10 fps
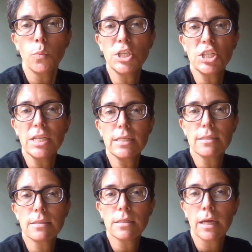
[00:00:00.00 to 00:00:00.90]
which
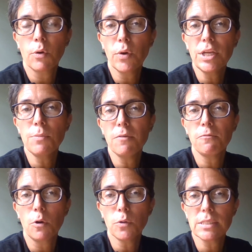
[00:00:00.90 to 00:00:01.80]
is going to be
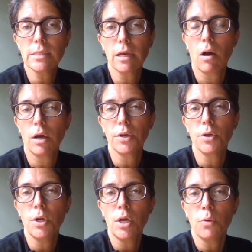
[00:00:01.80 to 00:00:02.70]
focusing
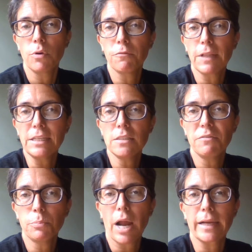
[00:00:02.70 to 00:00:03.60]
on
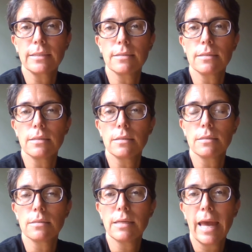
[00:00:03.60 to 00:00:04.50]
reflective
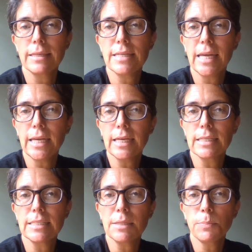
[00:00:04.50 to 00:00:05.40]
practices and taking
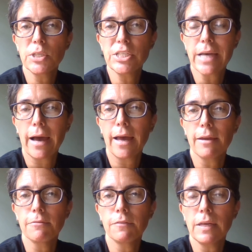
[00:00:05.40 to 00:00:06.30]
a deeper
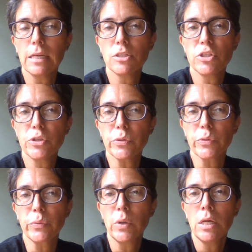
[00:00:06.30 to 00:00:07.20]
dive
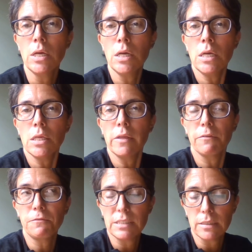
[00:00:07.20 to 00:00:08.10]
into
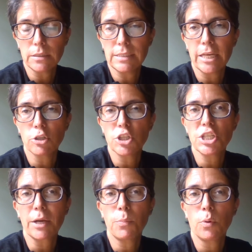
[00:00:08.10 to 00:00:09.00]
the facilitator
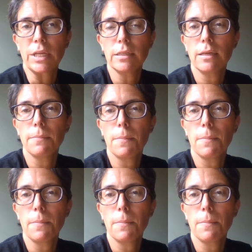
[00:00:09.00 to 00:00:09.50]
checkpoint,